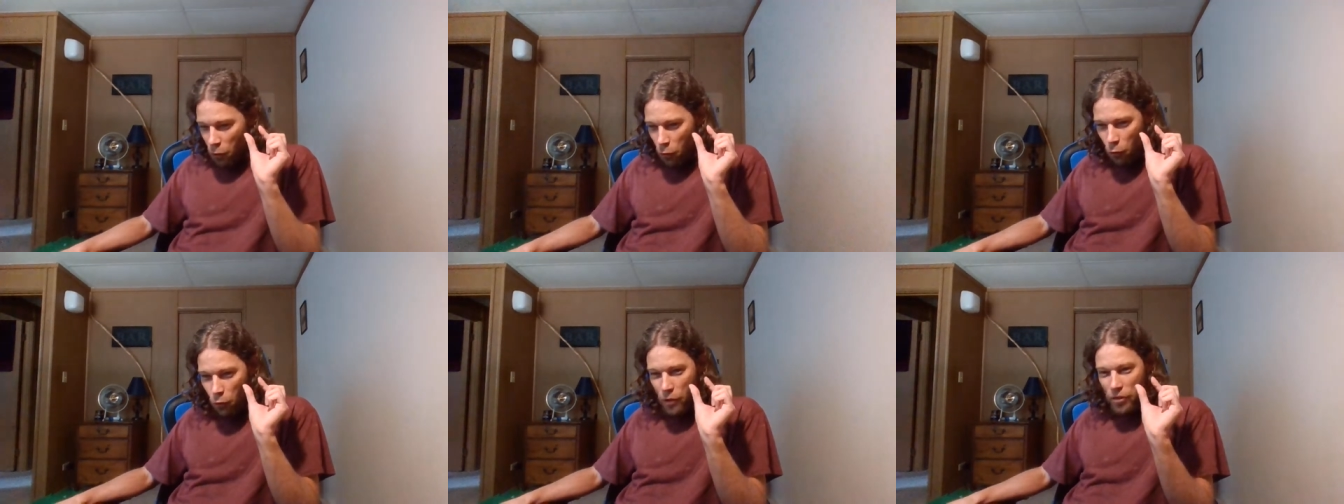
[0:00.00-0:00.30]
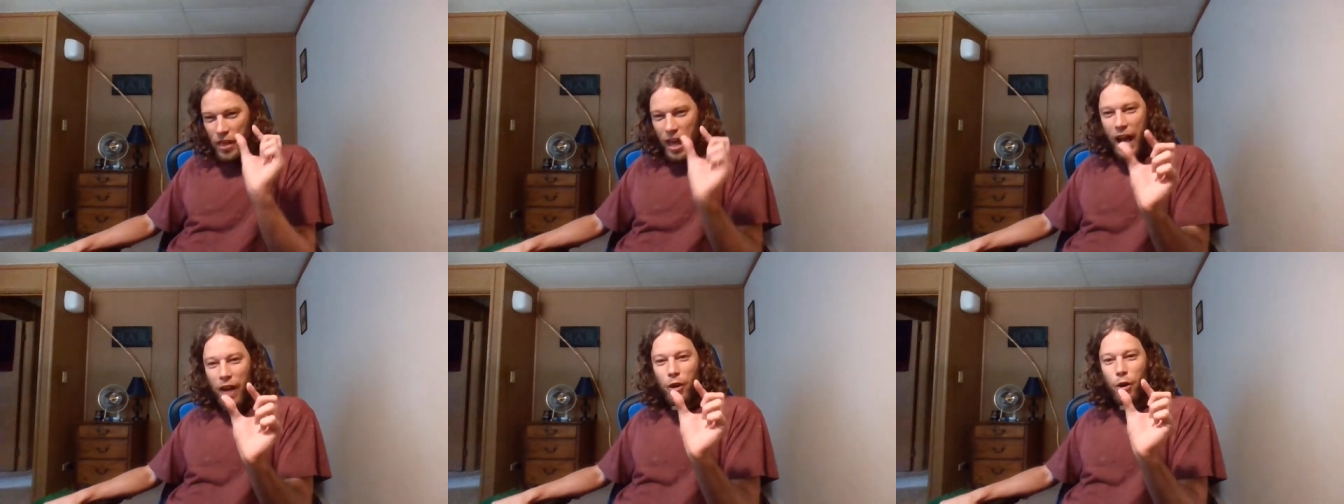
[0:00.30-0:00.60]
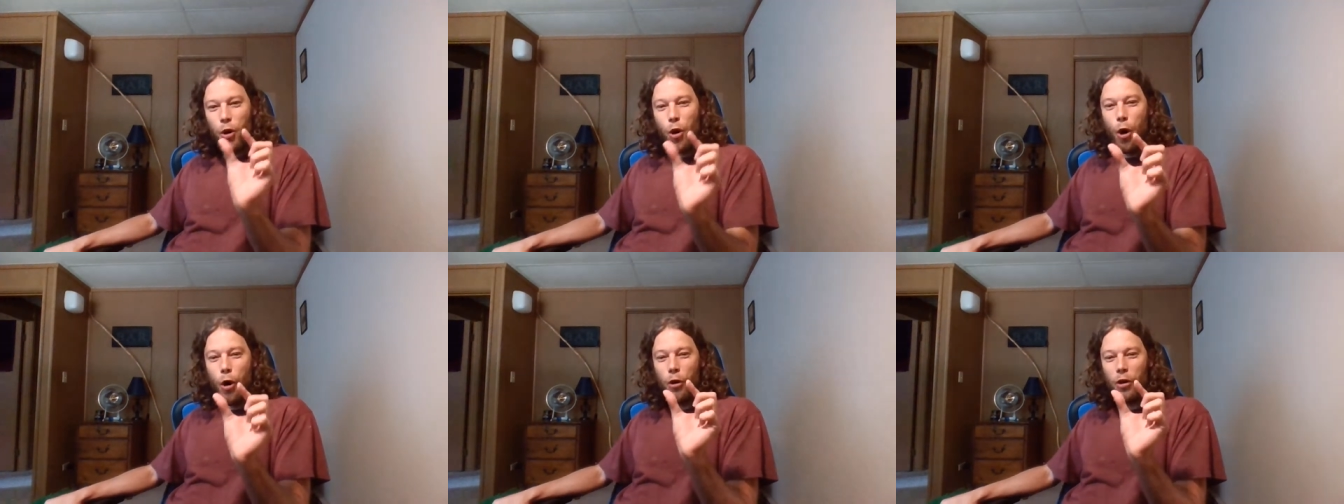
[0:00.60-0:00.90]
with that
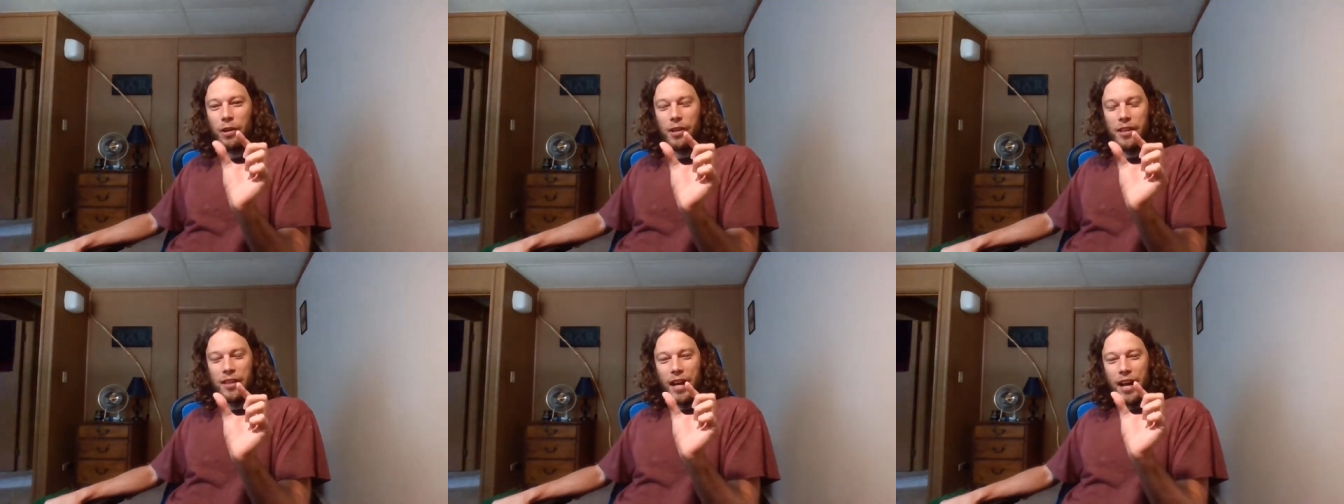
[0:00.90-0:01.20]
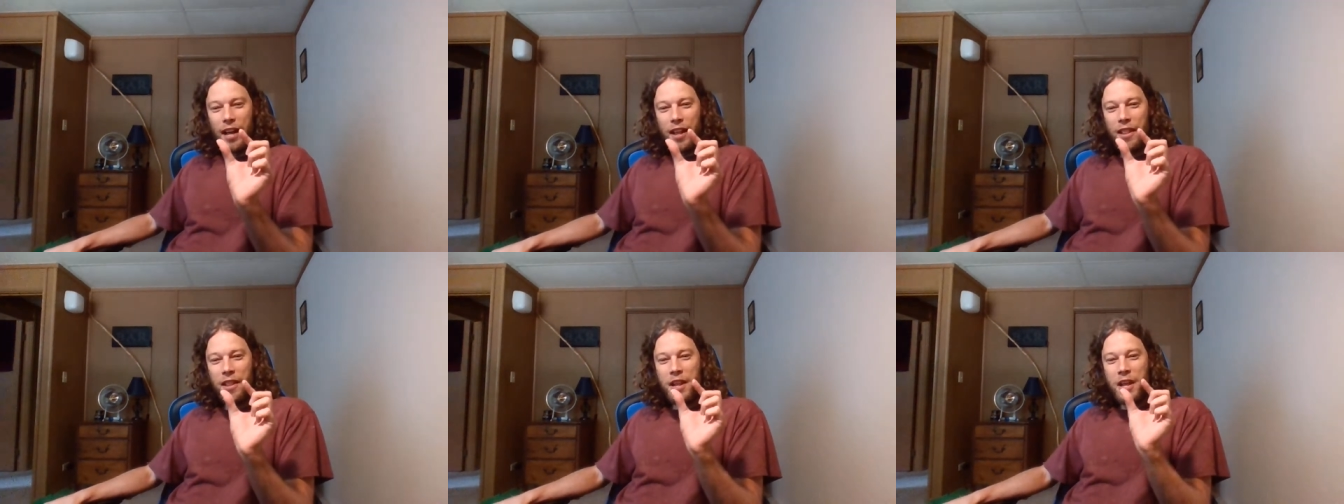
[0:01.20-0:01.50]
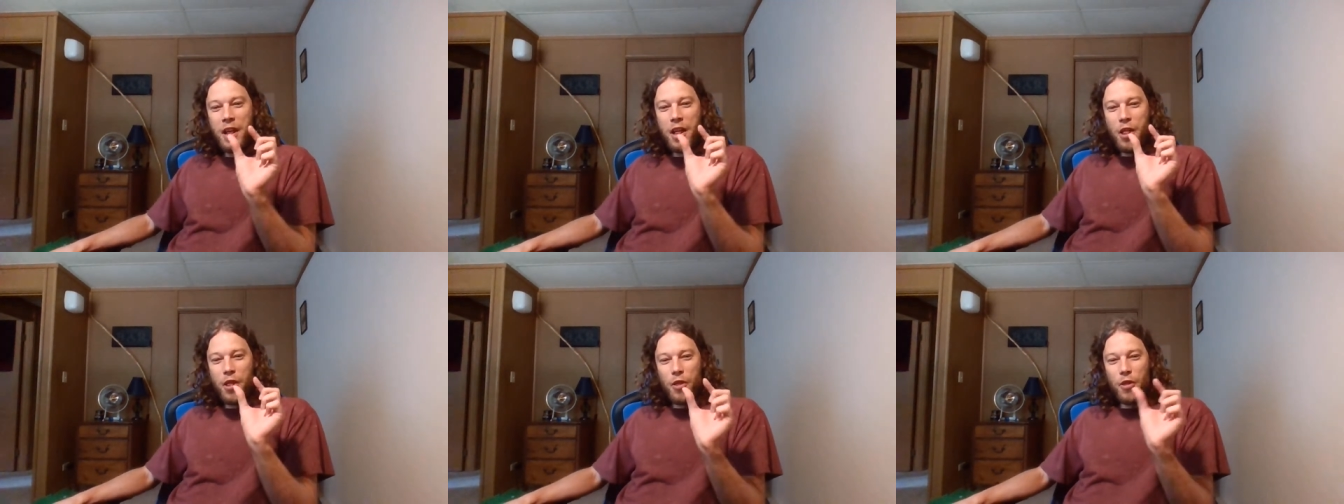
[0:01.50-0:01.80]
coconut,
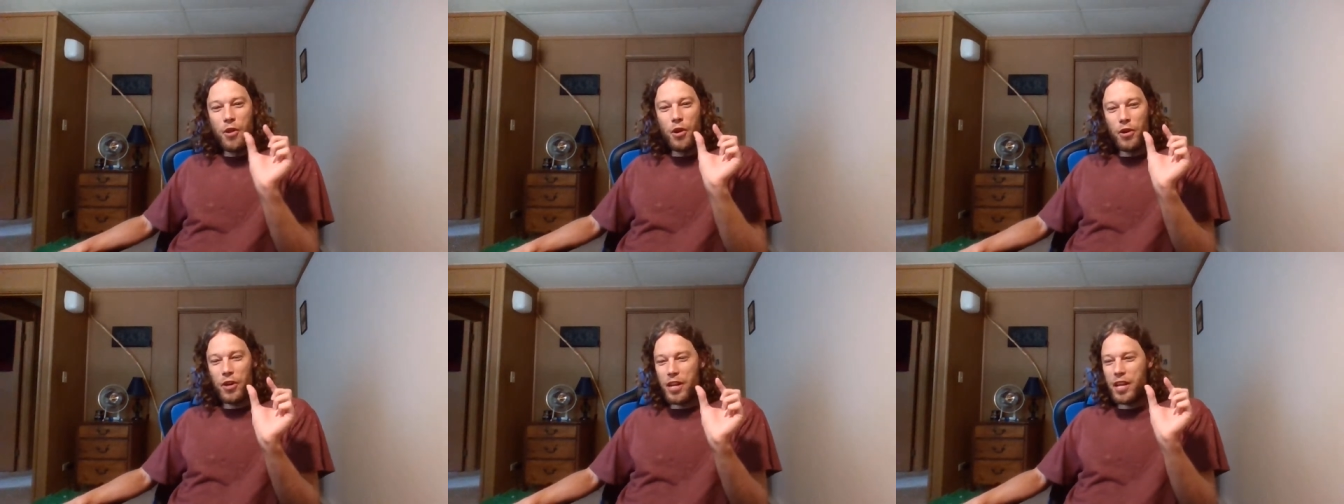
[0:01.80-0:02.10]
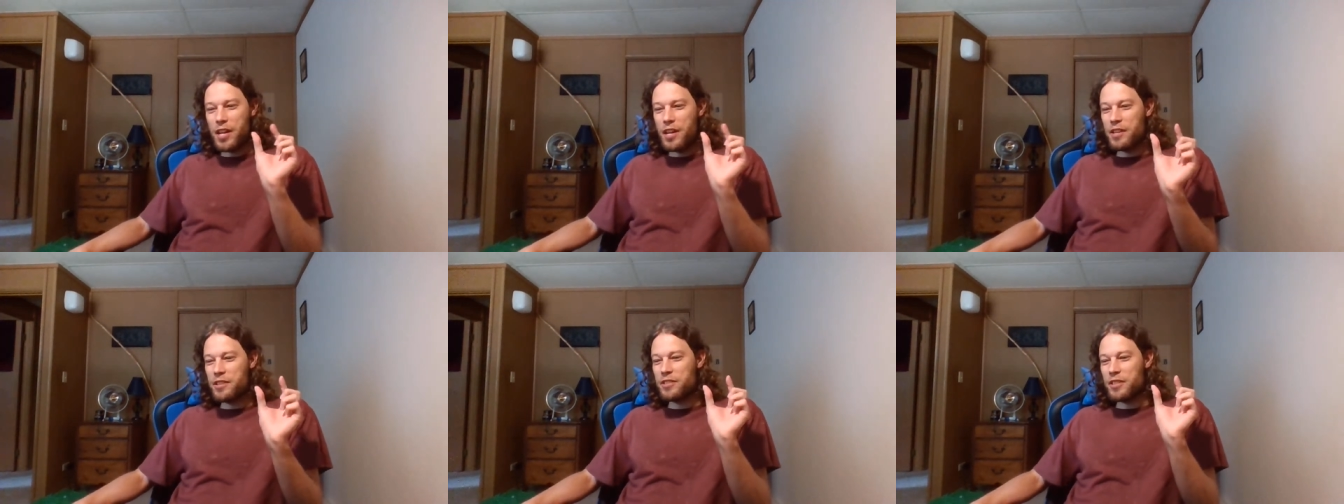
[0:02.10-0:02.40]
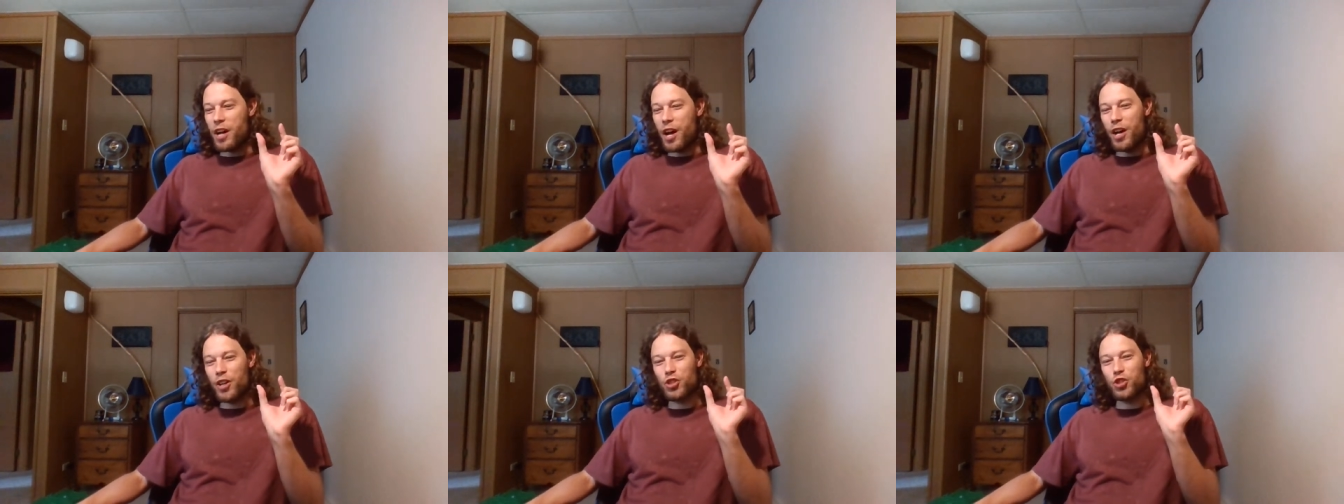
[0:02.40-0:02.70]
there
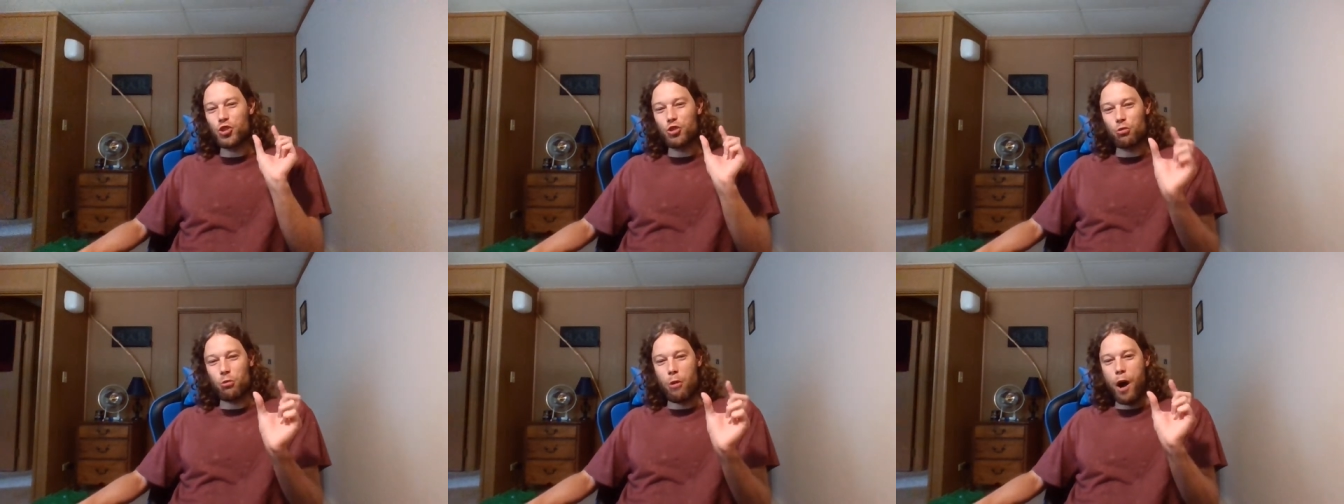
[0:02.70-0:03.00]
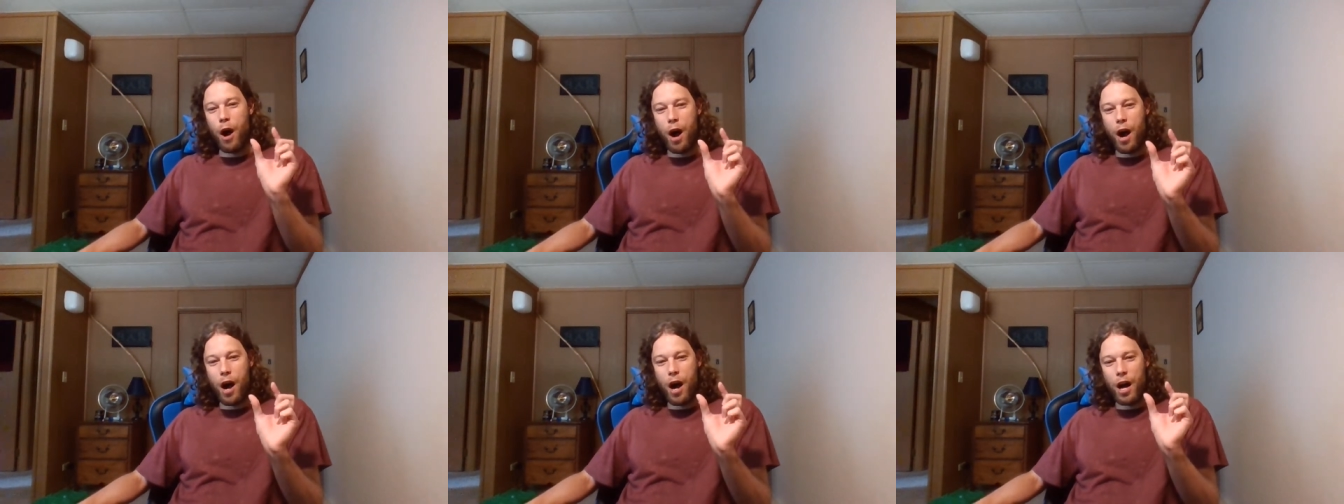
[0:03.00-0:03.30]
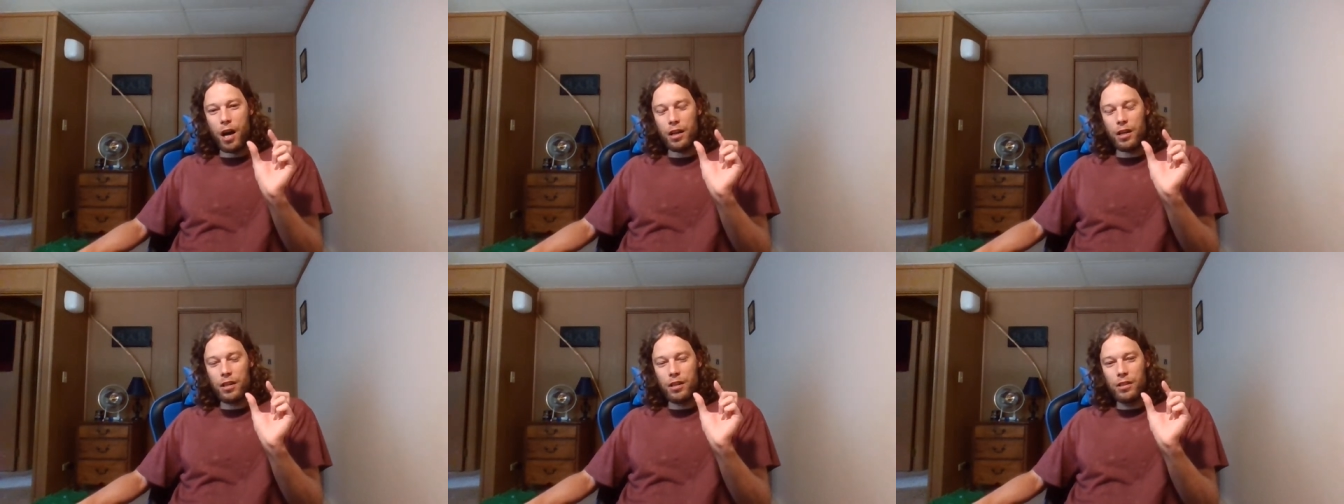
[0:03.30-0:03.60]
is a
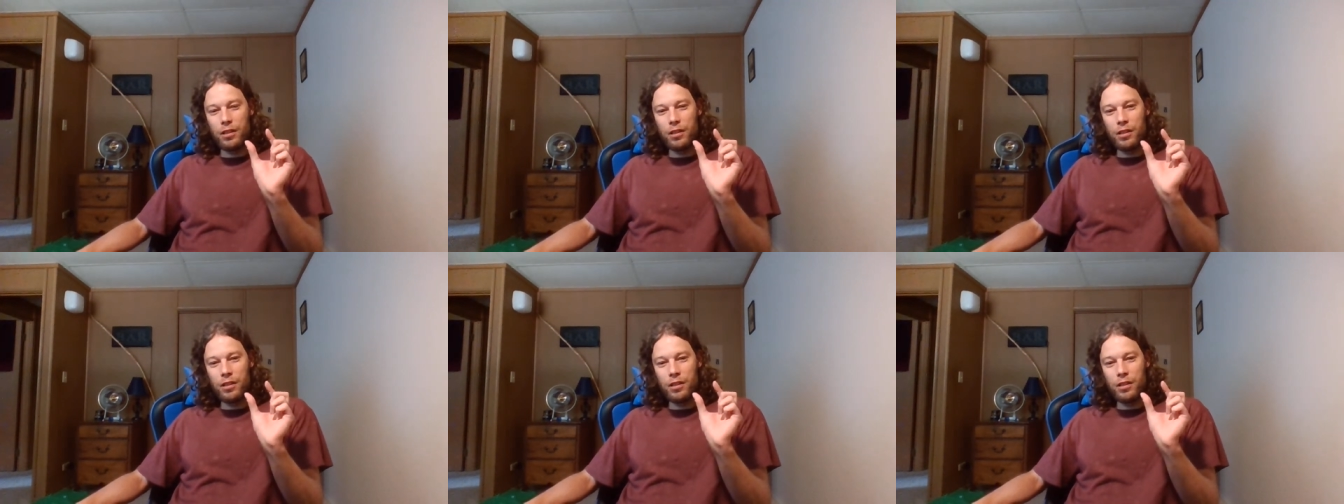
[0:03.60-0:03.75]
strong